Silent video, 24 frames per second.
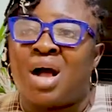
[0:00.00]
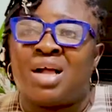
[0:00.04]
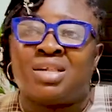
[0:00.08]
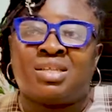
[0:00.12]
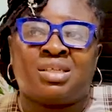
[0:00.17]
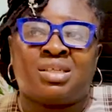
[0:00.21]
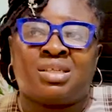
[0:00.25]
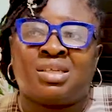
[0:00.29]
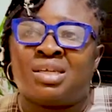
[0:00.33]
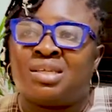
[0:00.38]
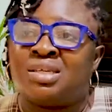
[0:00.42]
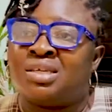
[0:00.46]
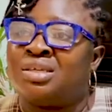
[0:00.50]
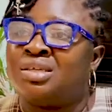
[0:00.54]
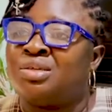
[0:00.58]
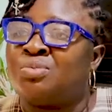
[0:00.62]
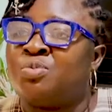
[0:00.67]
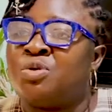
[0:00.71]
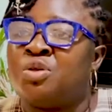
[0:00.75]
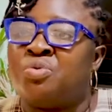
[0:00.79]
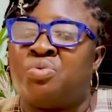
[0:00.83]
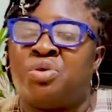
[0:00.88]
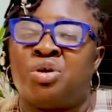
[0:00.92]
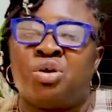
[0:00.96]
At a certain
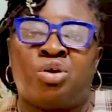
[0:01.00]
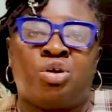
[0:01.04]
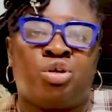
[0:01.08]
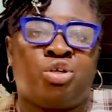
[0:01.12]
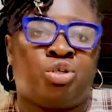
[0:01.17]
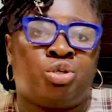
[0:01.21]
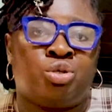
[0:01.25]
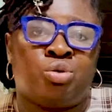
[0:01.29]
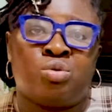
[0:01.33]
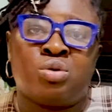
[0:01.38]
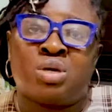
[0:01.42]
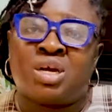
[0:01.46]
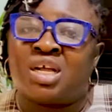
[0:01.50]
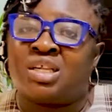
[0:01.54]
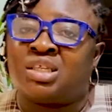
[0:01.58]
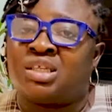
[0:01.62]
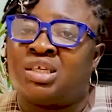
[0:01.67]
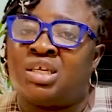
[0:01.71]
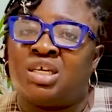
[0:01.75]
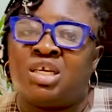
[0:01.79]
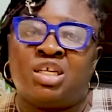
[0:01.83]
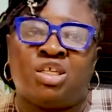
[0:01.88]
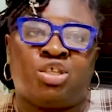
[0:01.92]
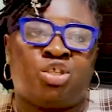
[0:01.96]
period, you look at
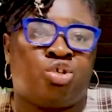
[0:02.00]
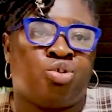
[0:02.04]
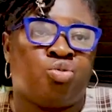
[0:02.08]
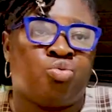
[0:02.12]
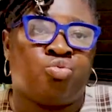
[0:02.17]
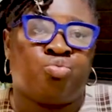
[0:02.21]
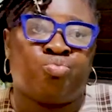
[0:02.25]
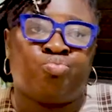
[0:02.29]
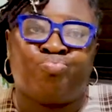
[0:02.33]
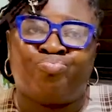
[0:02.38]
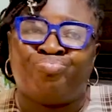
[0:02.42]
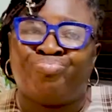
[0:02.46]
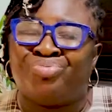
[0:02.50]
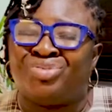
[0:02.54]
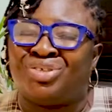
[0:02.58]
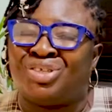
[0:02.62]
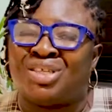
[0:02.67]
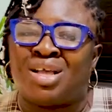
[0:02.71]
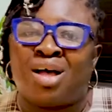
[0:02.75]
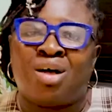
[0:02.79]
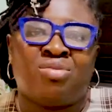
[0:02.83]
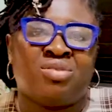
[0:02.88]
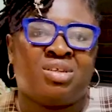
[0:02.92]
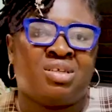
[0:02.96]
it, you
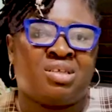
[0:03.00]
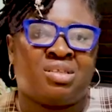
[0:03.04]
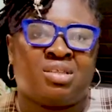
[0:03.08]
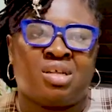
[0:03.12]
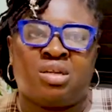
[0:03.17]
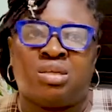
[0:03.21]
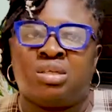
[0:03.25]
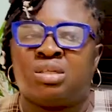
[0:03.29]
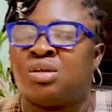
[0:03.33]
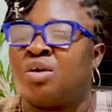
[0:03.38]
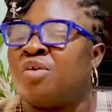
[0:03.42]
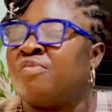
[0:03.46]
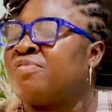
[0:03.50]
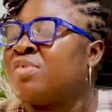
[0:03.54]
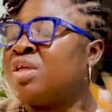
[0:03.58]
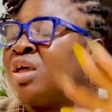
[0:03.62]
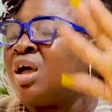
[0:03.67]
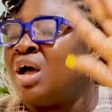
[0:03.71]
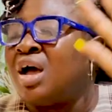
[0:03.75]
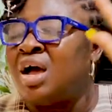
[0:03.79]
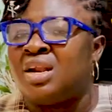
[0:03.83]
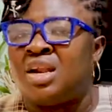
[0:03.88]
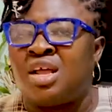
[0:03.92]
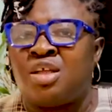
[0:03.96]
sell these things off,
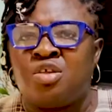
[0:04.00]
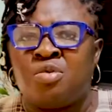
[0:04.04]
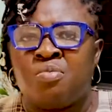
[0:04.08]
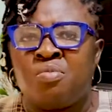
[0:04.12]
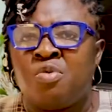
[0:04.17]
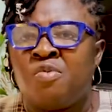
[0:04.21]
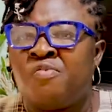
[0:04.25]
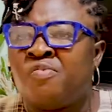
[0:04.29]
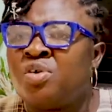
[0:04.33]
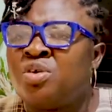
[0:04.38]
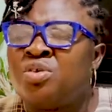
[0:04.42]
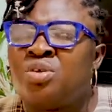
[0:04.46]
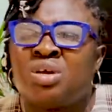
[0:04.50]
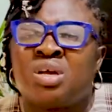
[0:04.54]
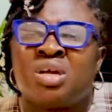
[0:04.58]
and then you move on.